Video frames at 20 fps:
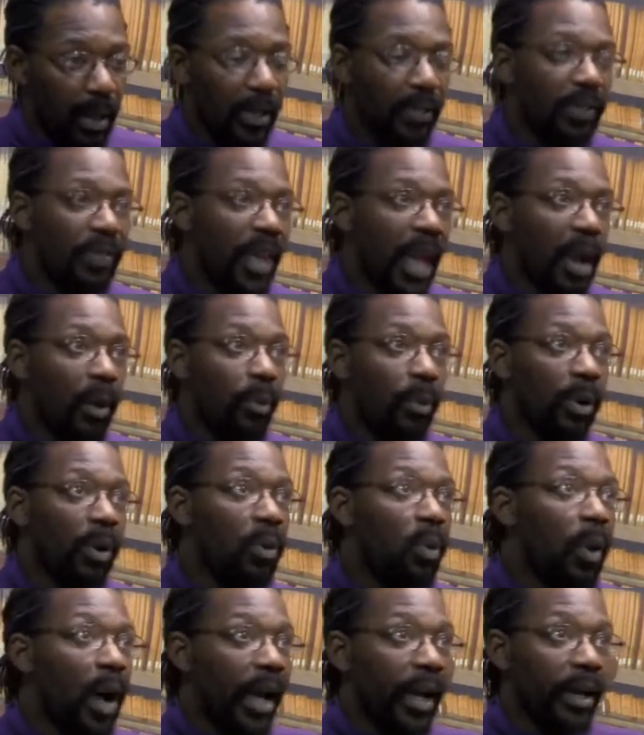that
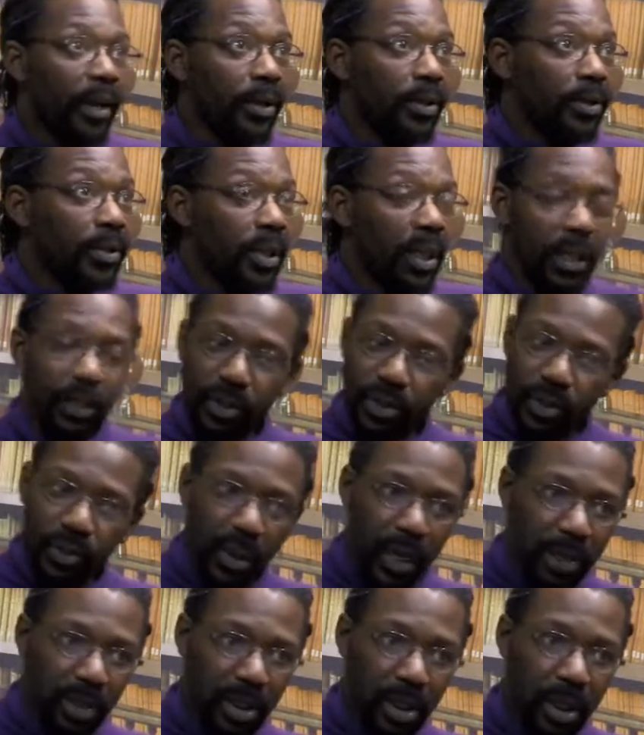requires
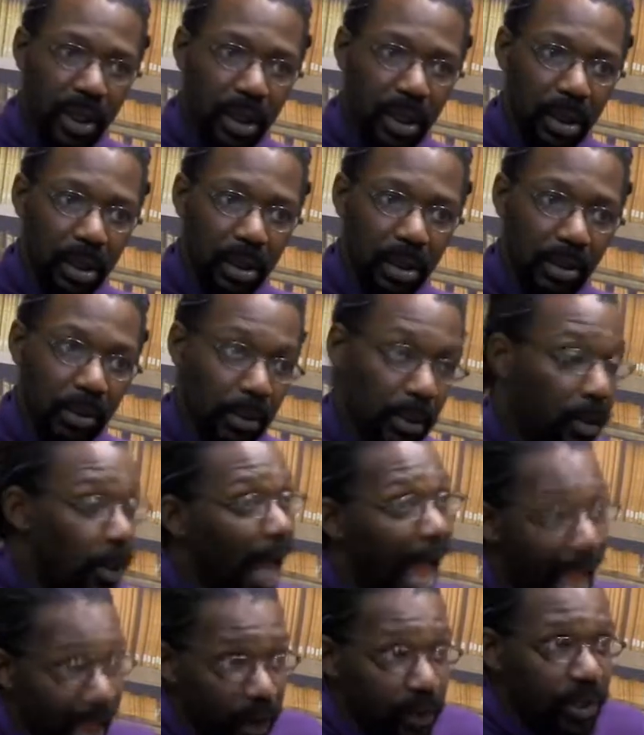instruction or
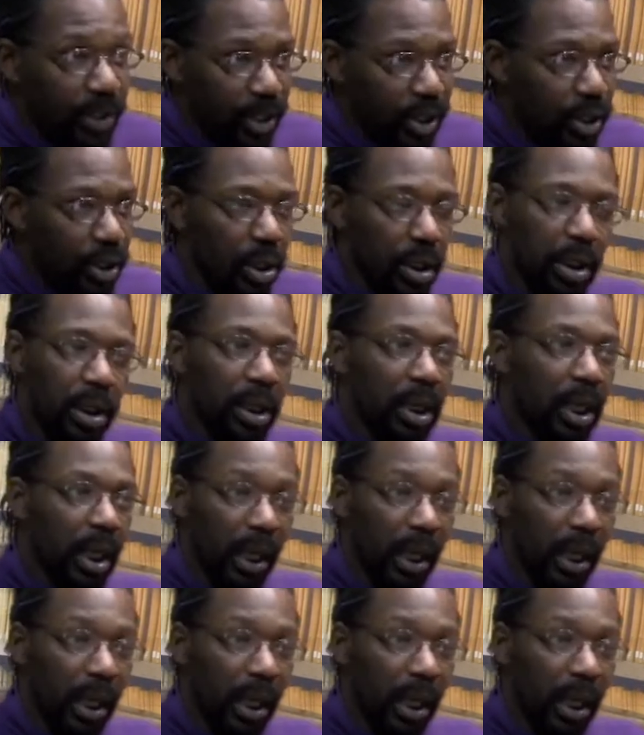acquisition,